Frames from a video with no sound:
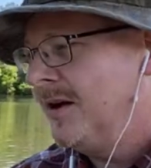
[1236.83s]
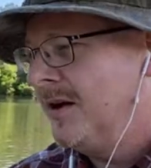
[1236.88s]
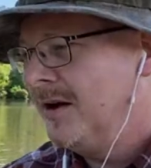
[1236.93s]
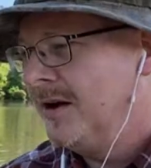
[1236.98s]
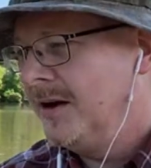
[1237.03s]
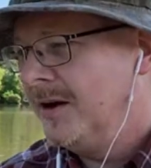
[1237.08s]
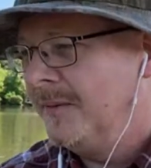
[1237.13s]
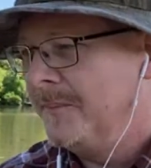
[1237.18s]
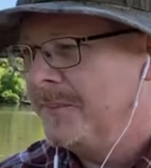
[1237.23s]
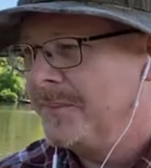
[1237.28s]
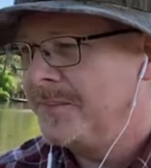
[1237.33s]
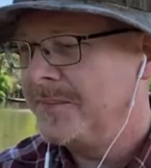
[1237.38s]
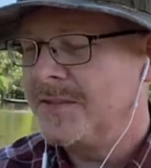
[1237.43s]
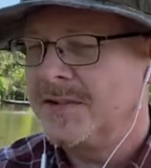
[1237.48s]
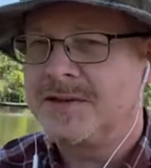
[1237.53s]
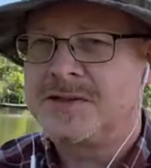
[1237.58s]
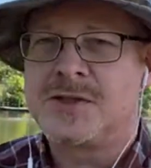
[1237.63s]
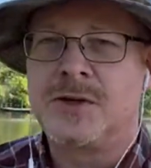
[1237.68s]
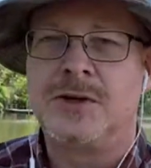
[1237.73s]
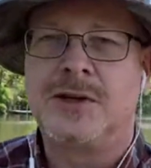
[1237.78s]

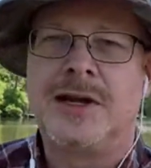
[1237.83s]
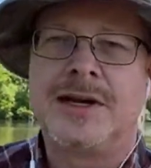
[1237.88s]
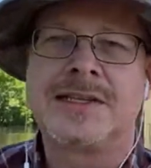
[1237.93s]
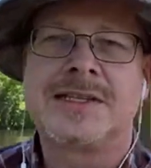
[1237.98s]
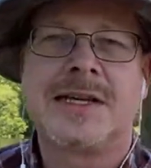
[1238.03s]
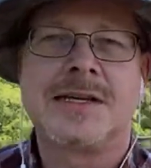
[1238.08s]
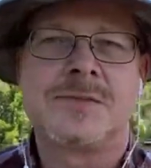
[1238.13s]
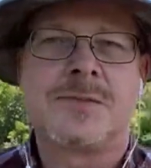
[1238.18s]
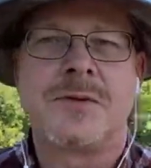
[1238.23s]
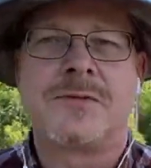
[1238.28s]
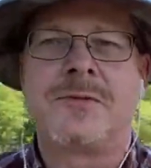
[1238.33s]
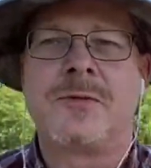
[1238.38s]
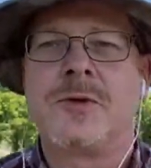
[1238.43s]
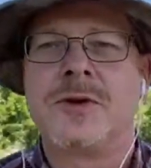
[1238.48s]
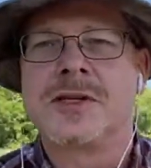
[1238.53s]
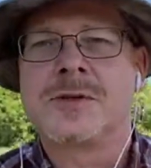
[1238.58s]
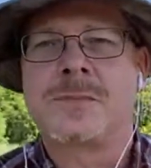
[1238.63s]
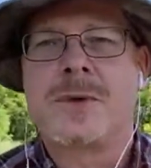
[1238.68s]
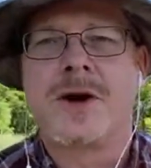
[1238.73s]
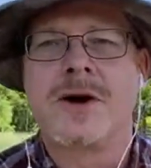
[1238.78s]
So a lot of times
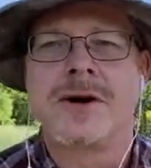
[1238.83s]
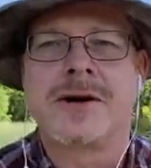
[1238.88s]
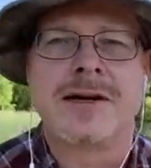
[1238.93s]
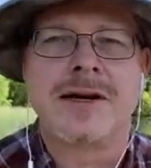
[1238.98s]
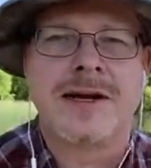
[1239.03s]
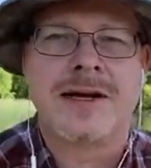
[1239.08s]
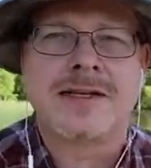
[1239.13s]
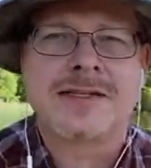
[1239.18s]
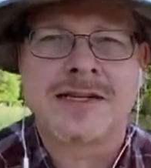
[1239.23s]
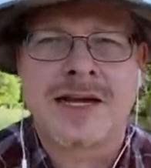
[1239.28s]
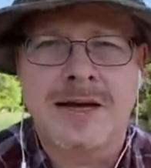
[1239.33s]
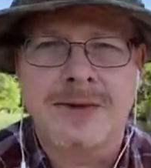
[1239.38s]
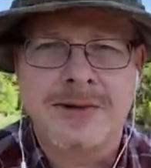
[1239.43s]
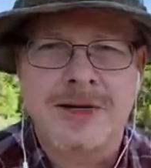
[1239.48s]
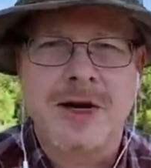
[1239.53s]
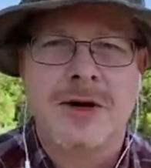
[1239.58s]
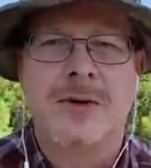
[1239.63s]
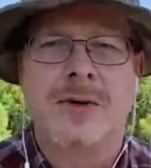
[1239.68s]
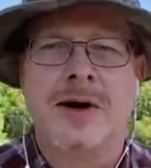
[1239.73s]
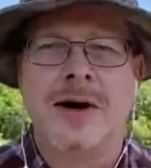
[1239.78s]
before sparring nights, I
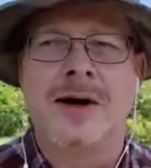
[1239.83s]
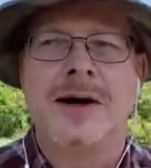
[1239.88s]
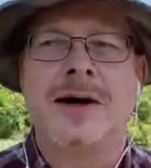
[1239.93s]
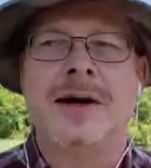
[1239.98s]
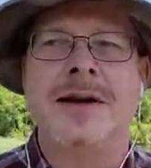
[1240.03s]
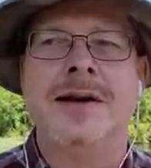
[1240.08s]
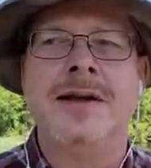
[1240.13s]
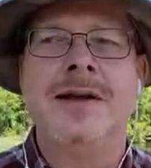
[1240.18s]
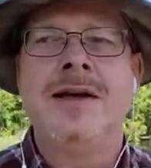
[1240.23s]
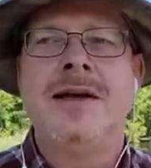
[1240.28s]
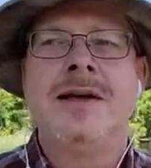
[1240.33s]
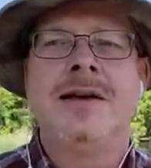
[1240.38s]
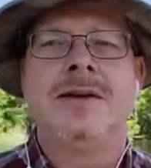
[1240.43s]
would go on